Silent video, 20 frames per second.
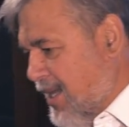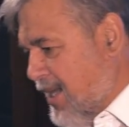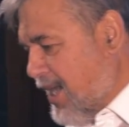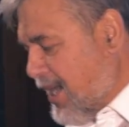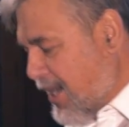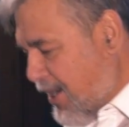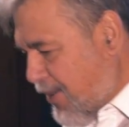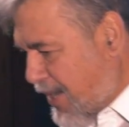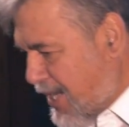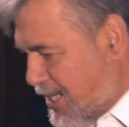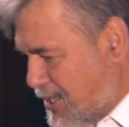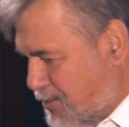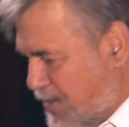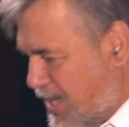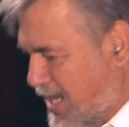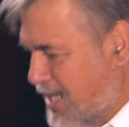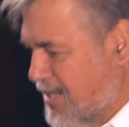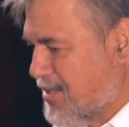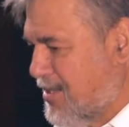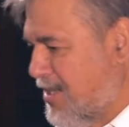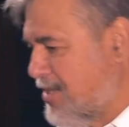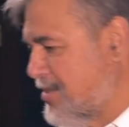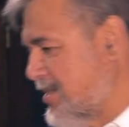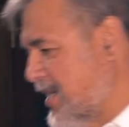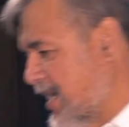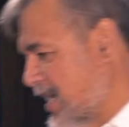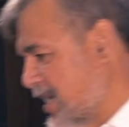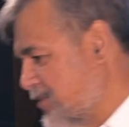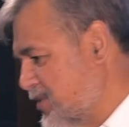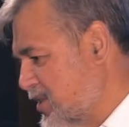Anyway, I was praying God
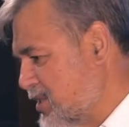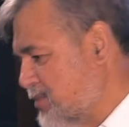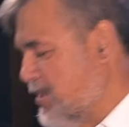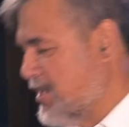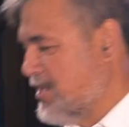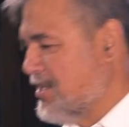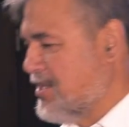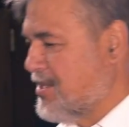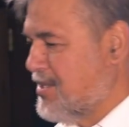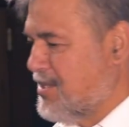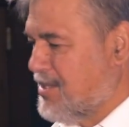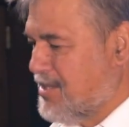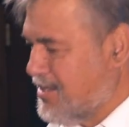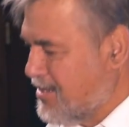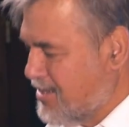take over this business and